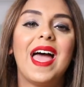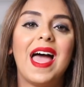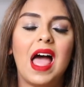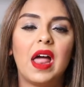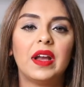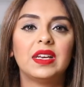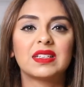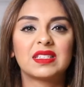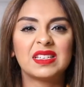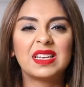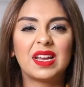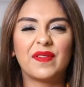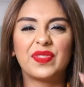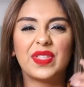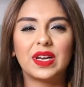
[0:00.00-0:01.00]
and doesn't
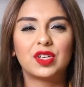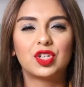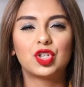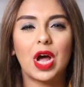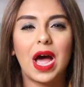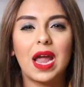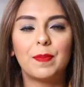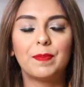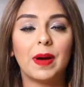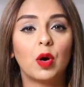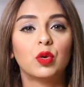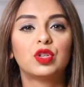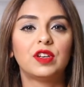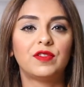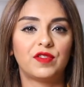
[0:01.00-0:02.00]
give that dry
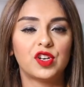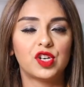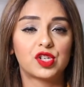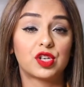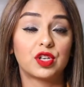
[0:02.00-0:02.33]
powdery finish